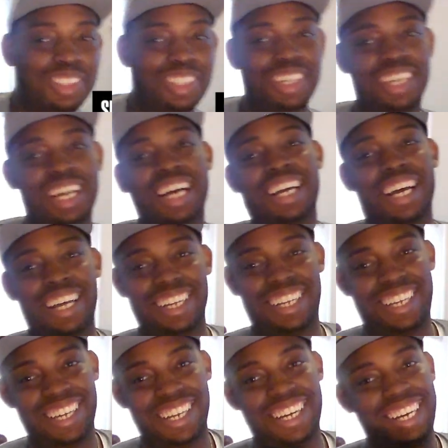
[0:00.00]
That was good. I
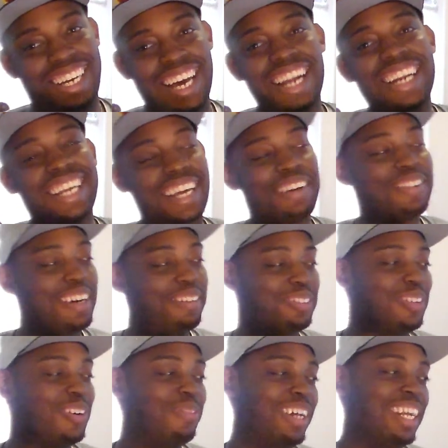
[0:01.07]
got, I got to give it up
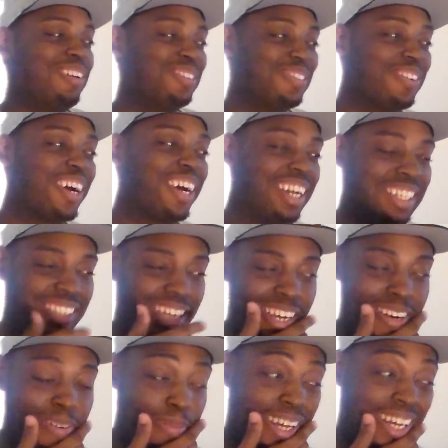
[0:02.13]
for her. That was very
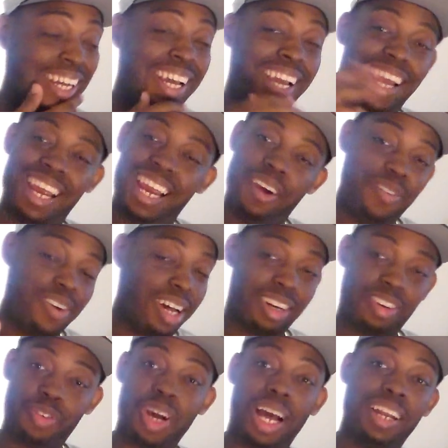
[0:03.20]

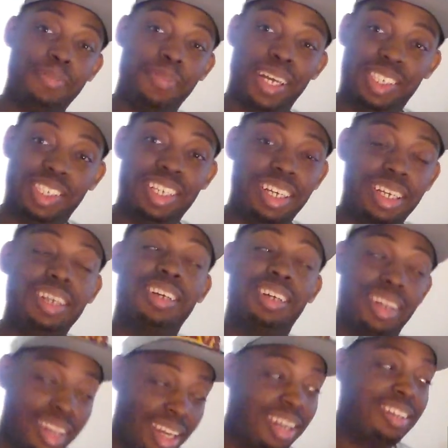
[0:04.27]
entertaining, man.
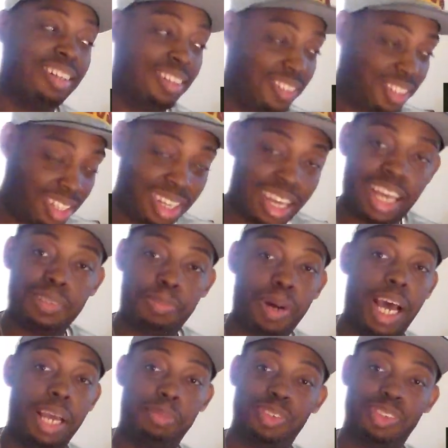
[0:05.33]
Ariana Grande, man, she, she has
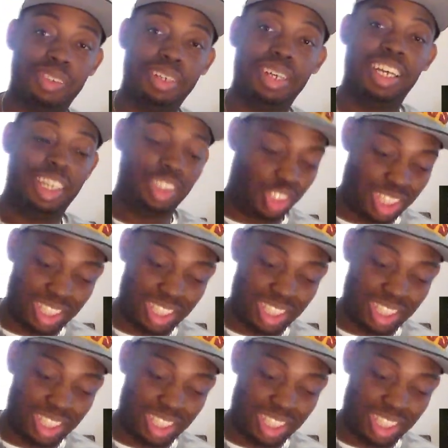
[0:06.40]
hypes.